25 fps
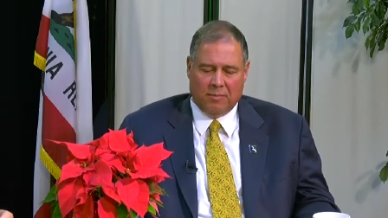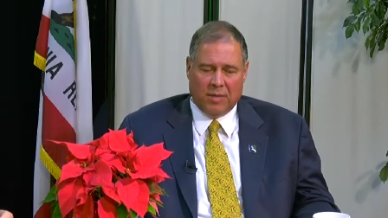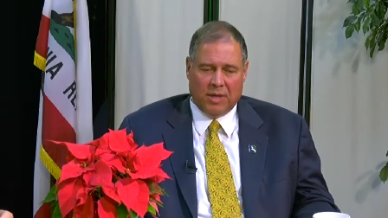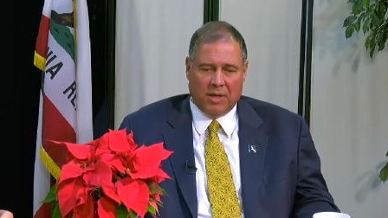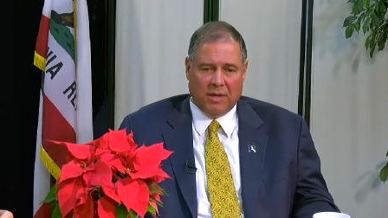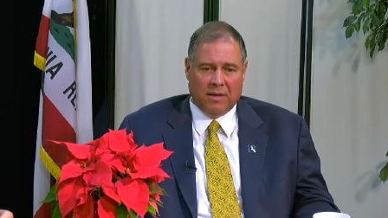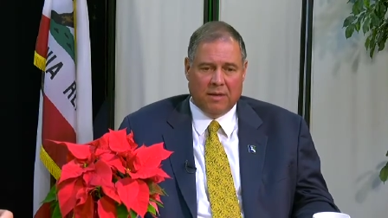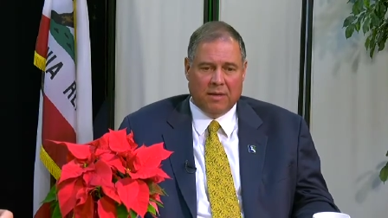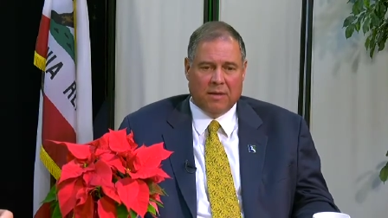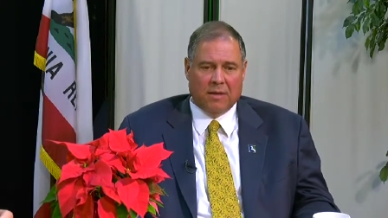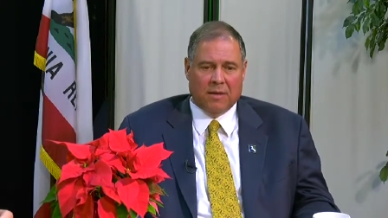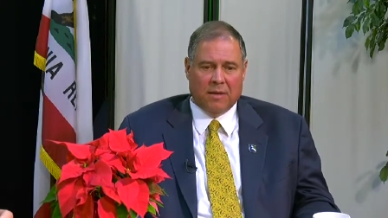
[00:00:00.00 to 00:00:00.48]

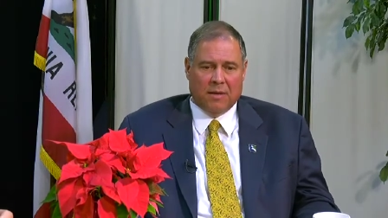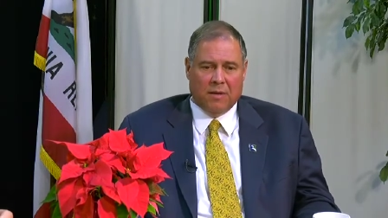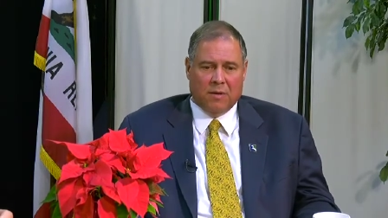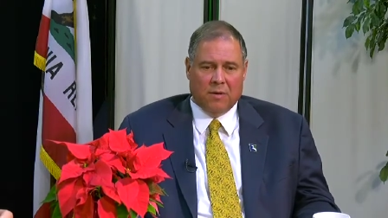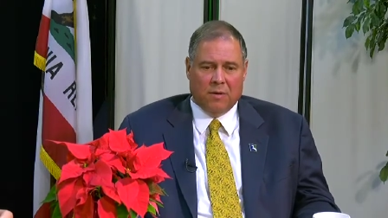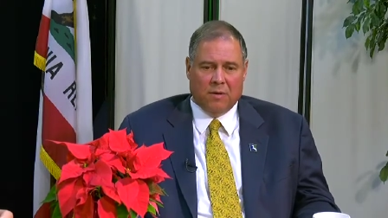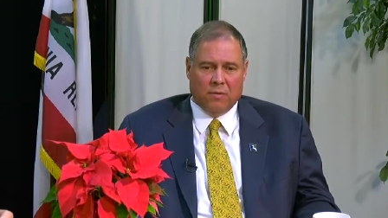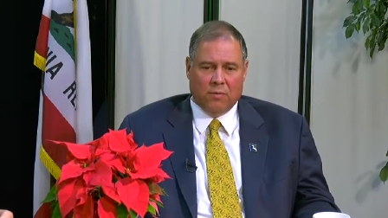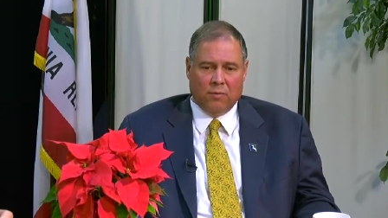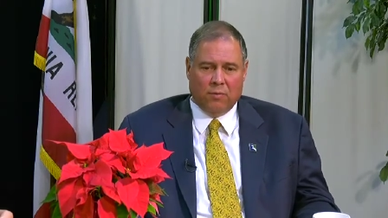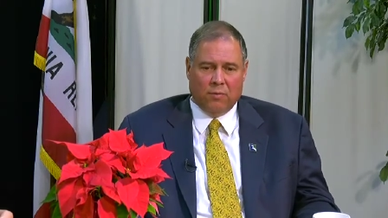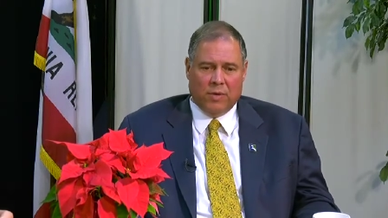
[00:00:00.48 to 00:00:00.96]
But
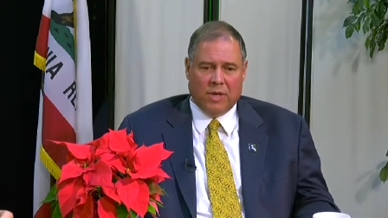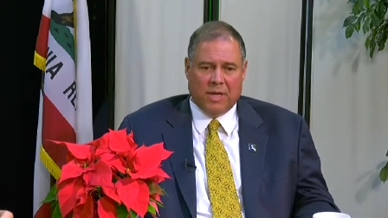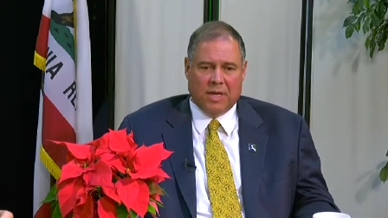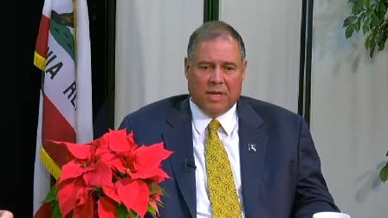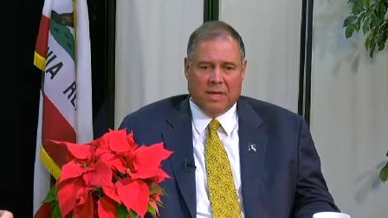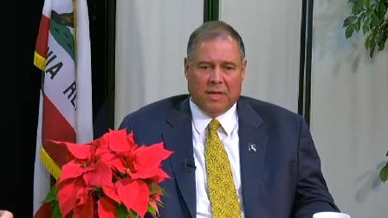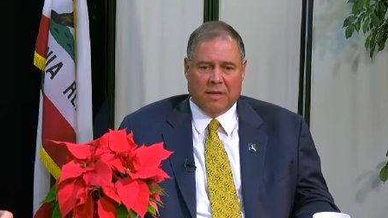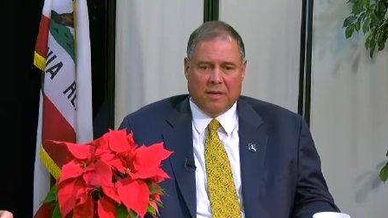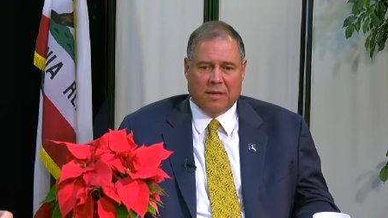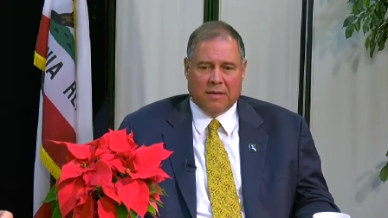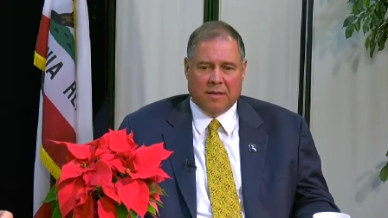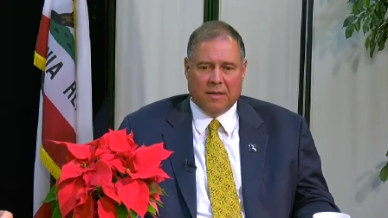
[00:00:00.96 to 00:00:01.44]

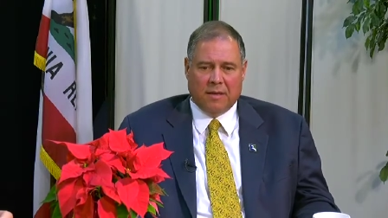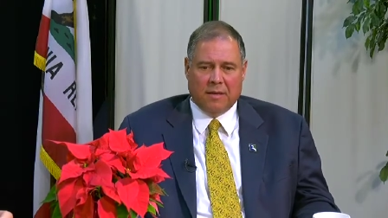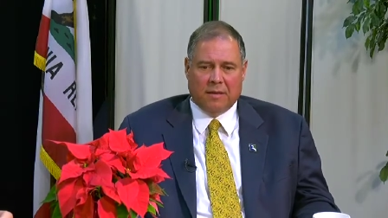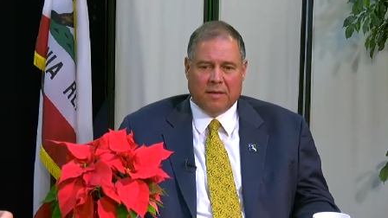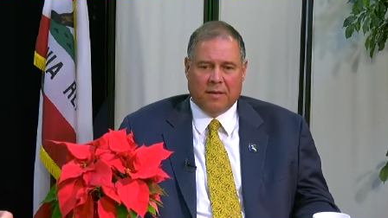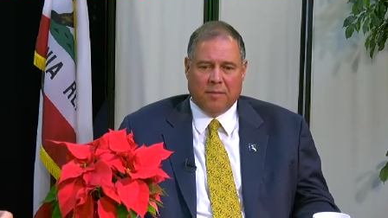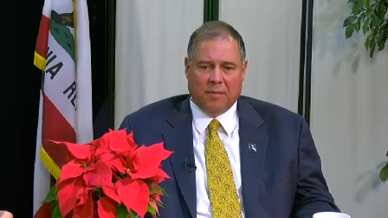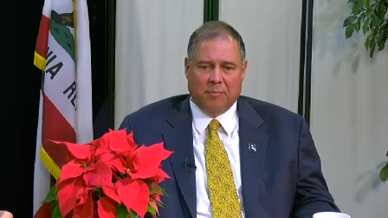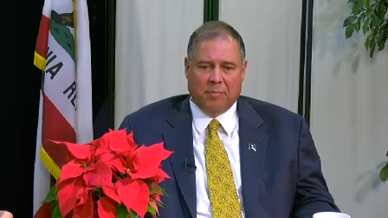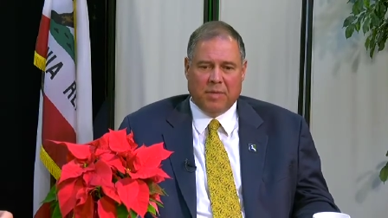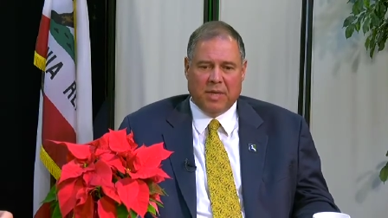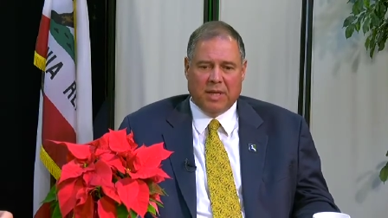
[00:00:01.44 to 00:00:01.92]
we the,
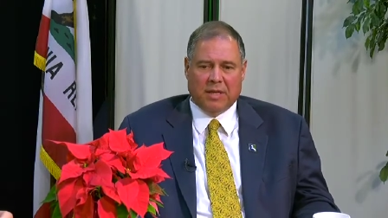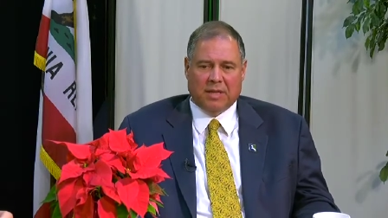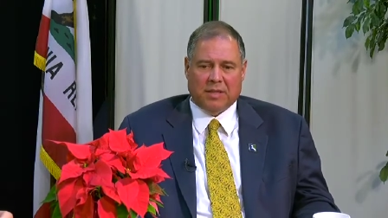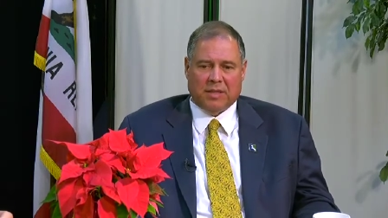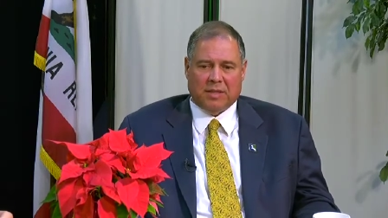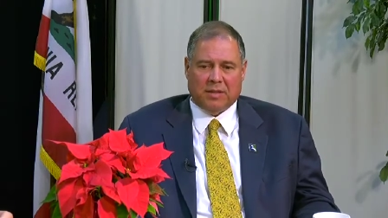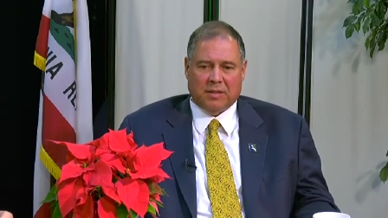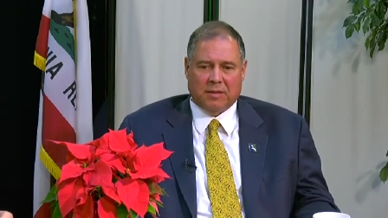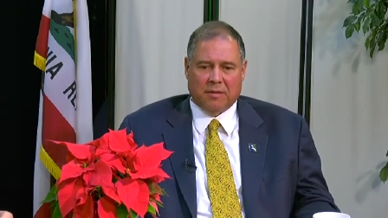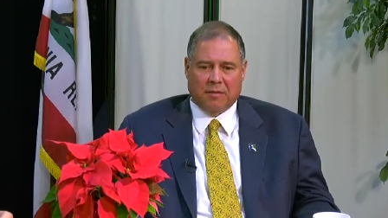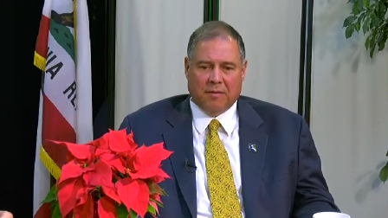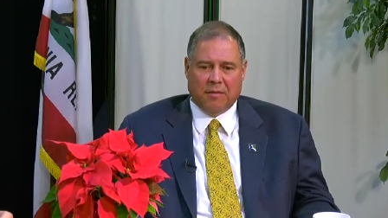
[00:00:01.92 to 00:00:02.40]
the
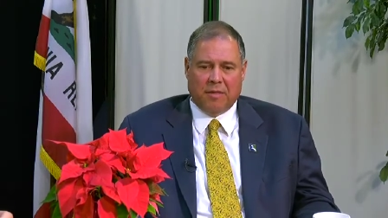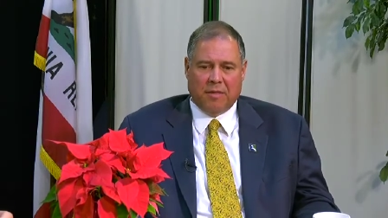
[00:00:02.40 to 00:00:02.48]
biggest